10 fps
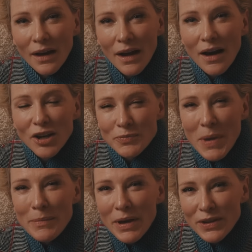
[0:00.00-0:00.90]
Because
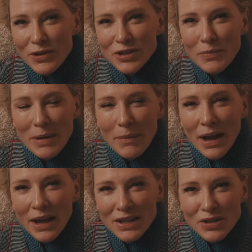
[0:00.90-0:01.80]
my mother used to make
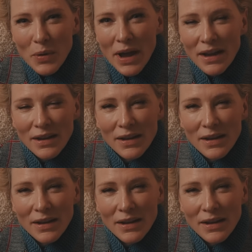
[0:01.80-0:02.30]
my underwear.